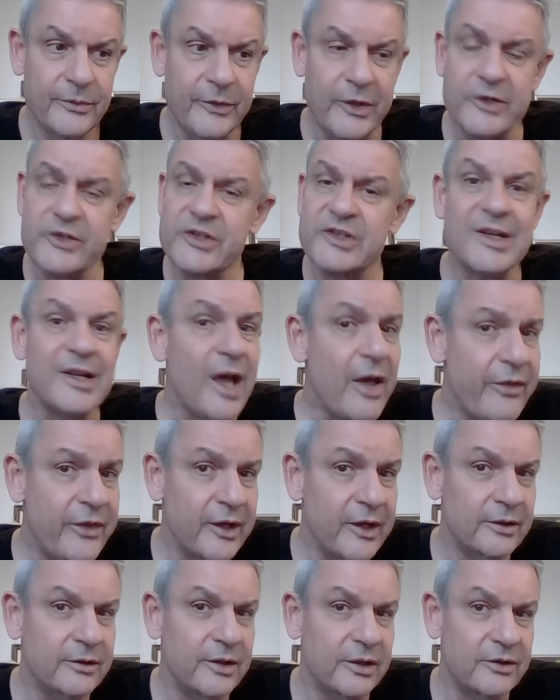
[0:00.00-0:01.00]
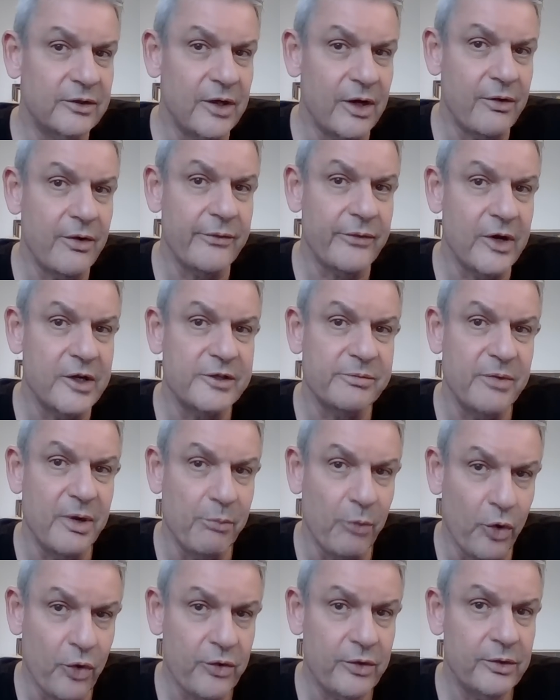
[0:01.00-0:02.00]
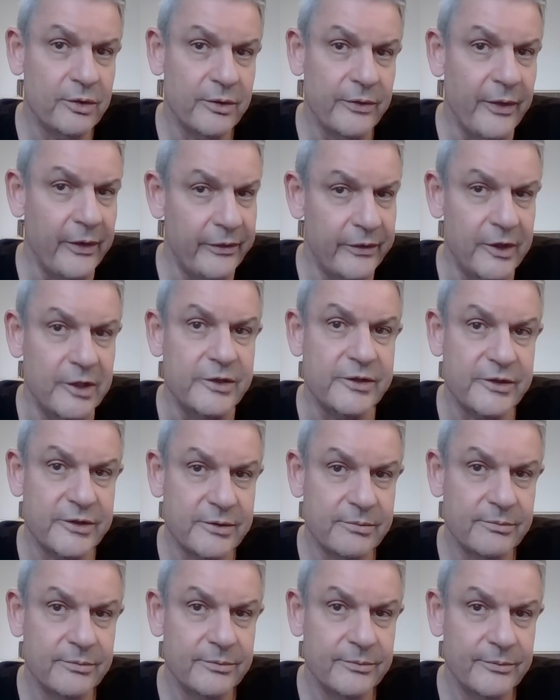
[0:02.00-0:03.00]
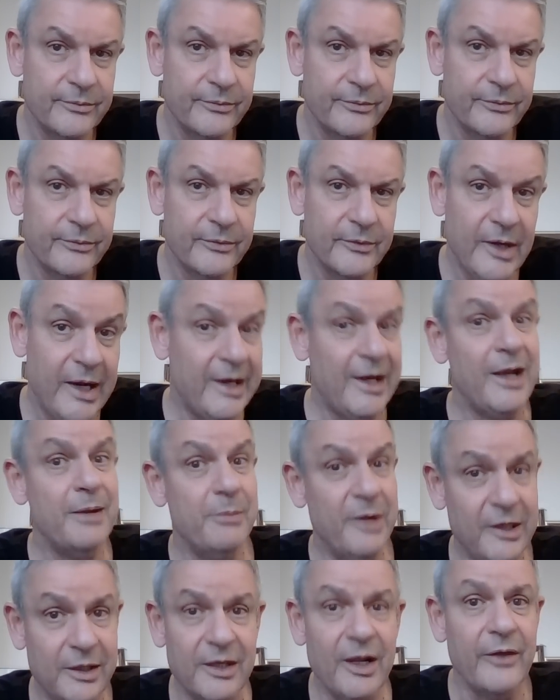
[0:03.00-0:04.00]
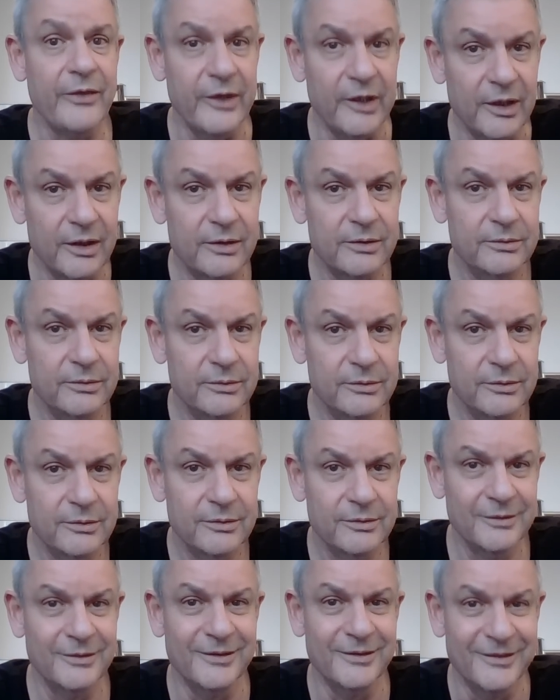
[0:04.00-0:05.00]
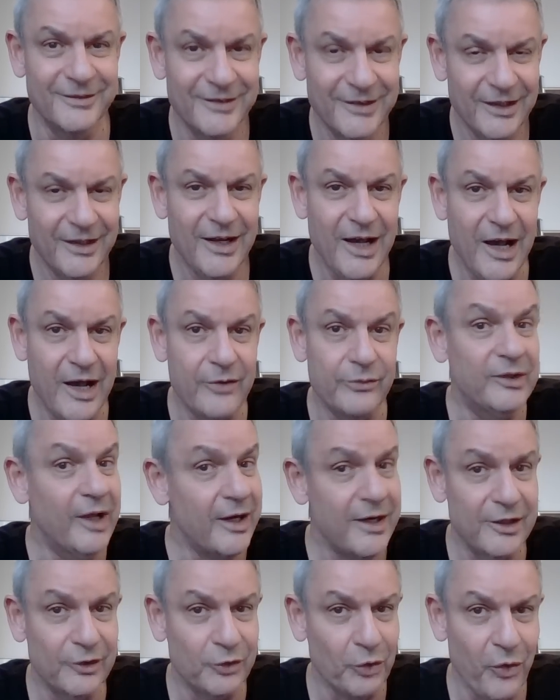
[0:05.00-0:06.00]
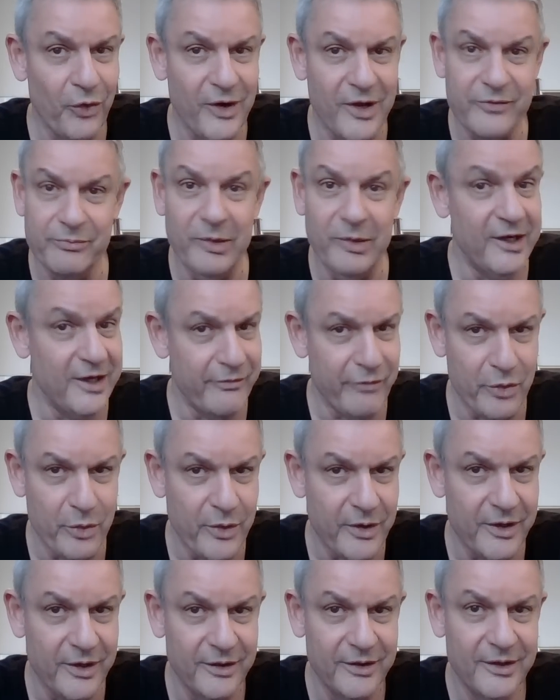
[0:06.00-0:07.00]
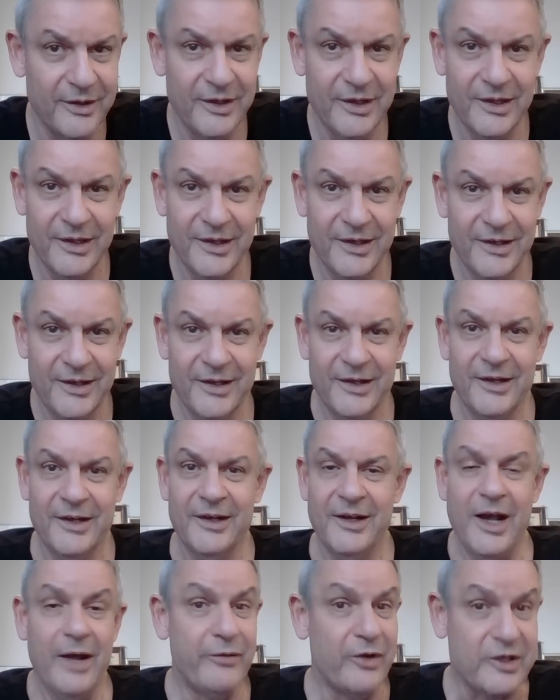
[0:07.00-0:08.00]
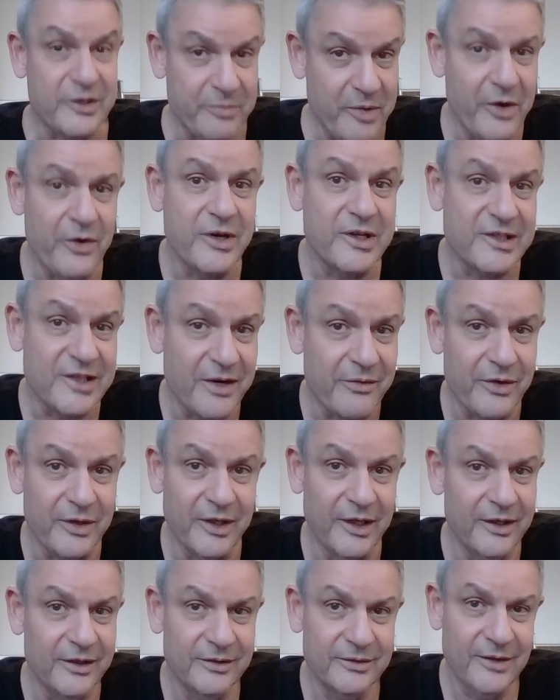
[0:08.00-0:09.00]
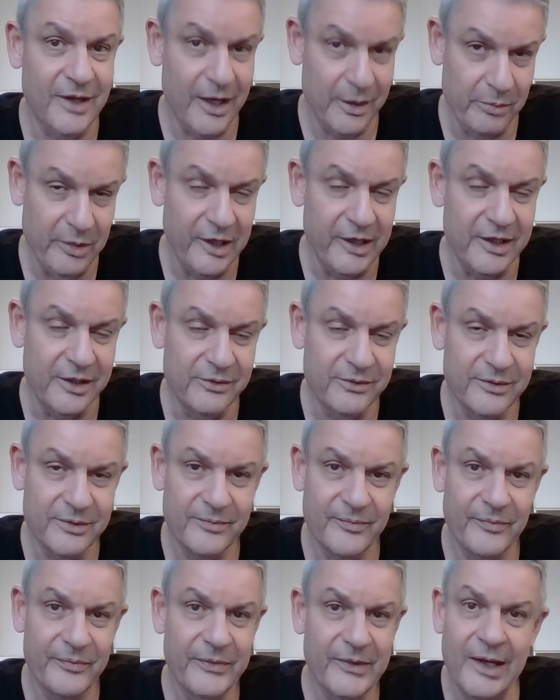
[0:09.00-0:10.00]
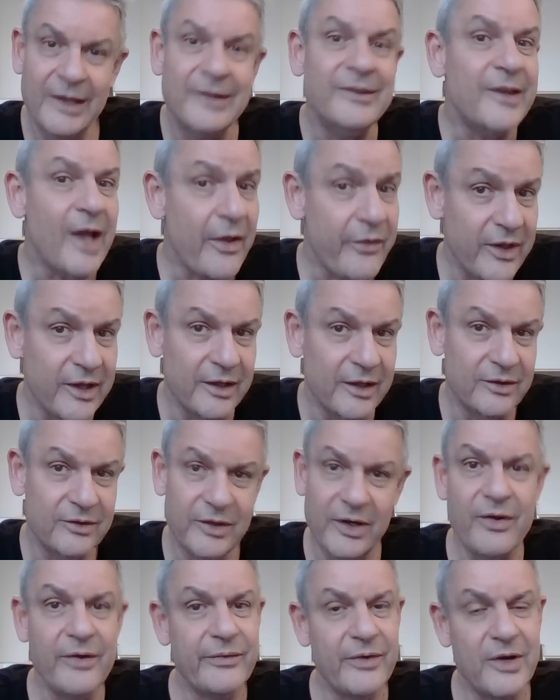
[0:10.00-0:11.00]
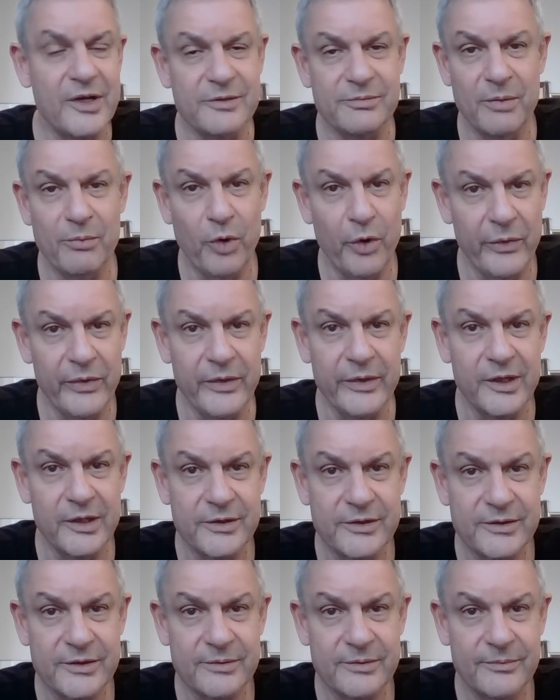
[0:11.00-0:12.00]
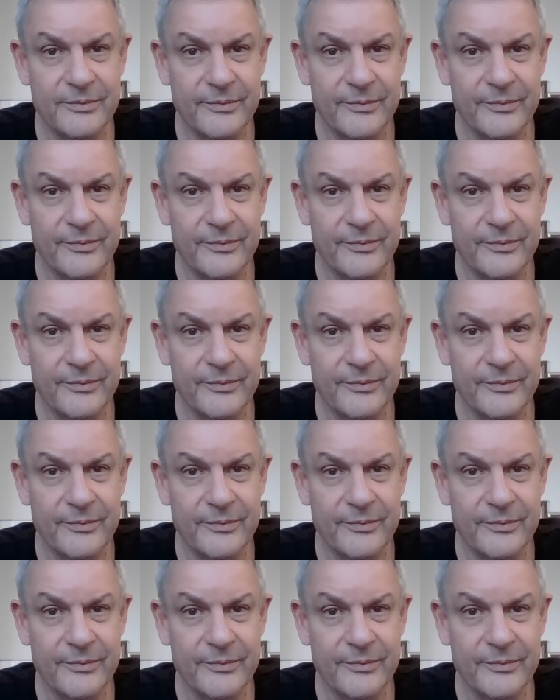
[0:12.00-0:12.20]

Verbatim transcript: There's nothing that terrifies me more than this. And I mean nothing. I've done it all, I've been everywhere. I've experienced everything, I believe, and nothing terrifies me more than this.